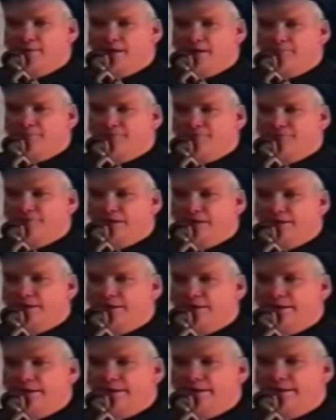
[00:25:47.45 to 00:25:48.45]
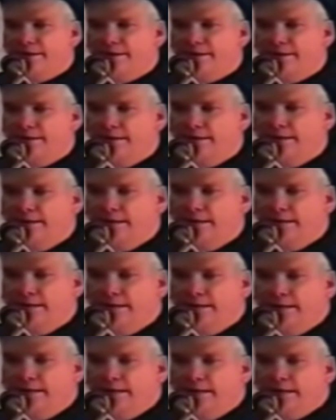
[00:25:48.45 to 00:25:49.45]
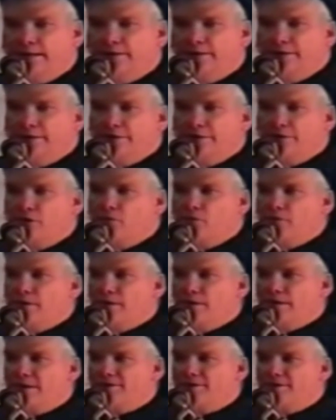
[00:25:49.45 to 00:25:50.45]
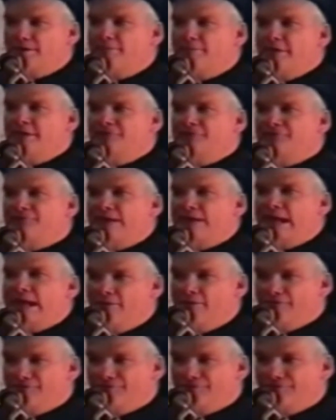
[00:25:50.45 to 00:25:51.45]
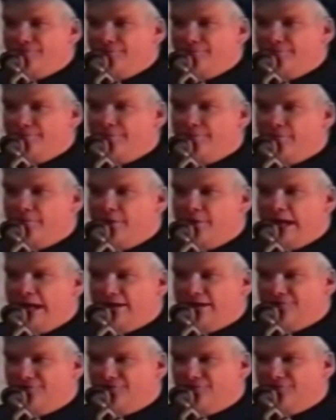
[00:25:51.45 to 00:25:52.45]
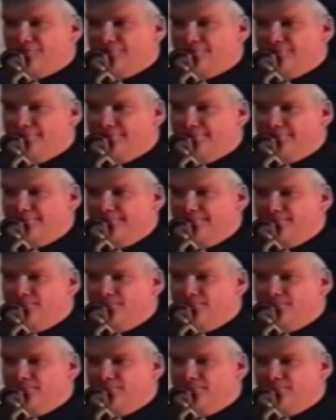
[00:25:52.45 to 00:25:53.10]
came up and said that uh, you don't want to let the beast out of the box.